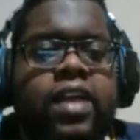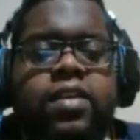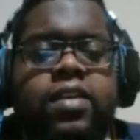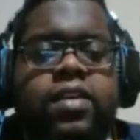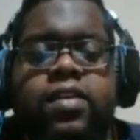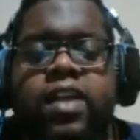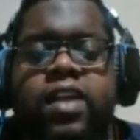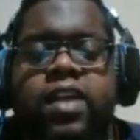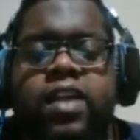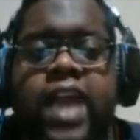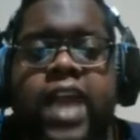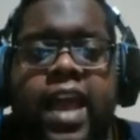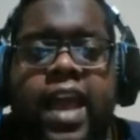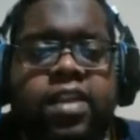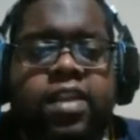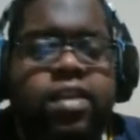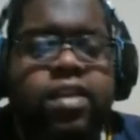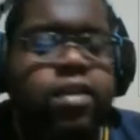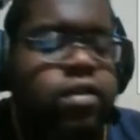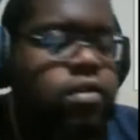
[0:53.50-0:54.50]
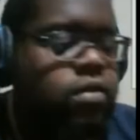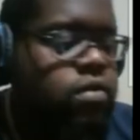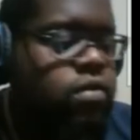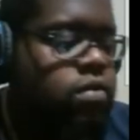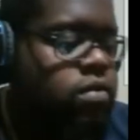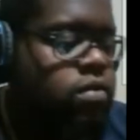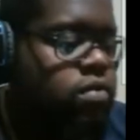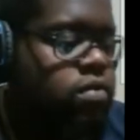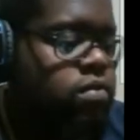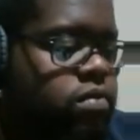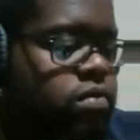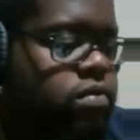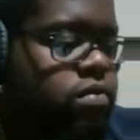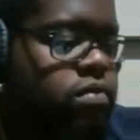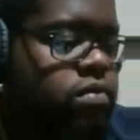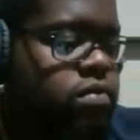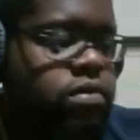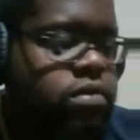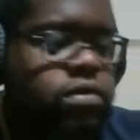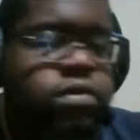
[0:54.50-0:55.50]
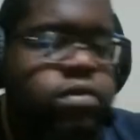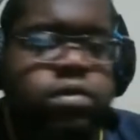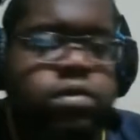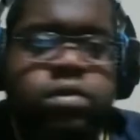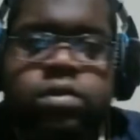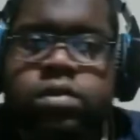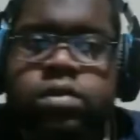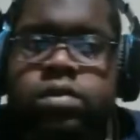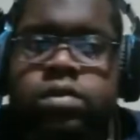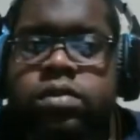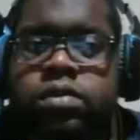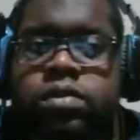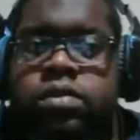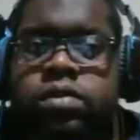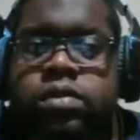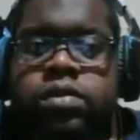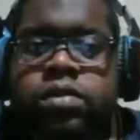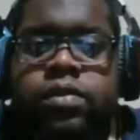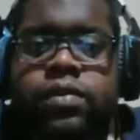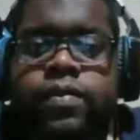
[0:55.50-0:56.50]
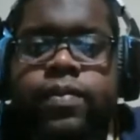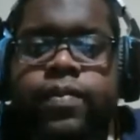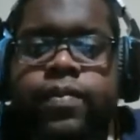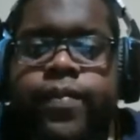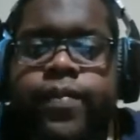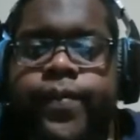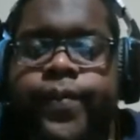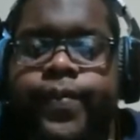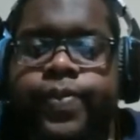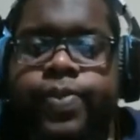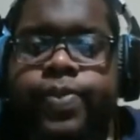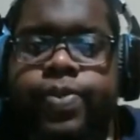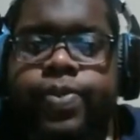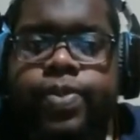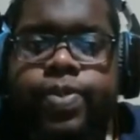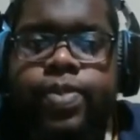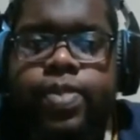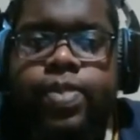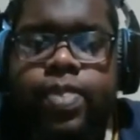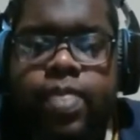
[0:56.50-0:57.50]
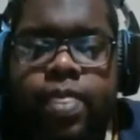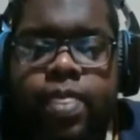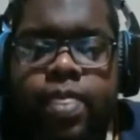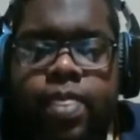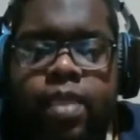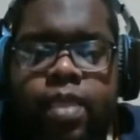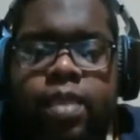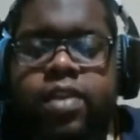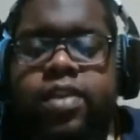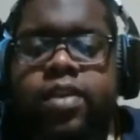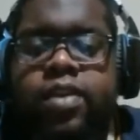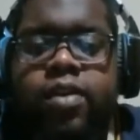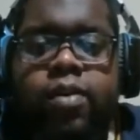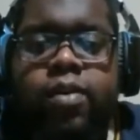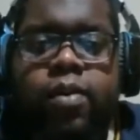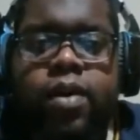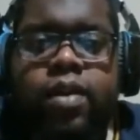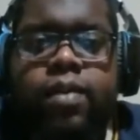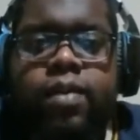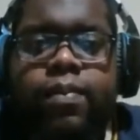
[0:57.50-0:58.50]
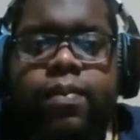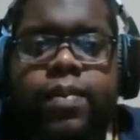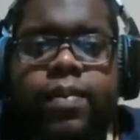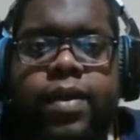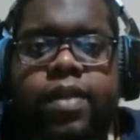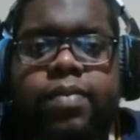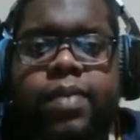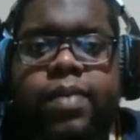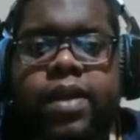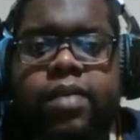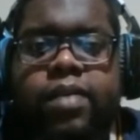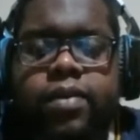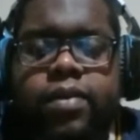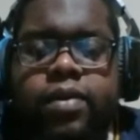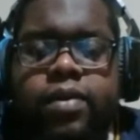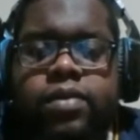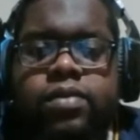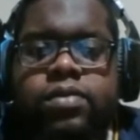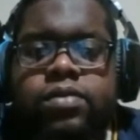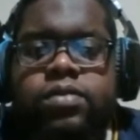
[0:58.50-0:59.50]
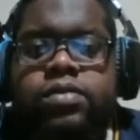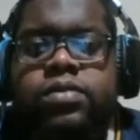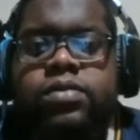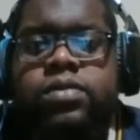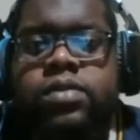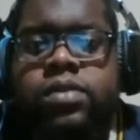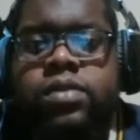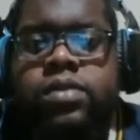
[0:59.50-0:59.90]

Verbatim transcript: It's Dax! This shit's a sport. It's still one of the best beats, bro. Survive.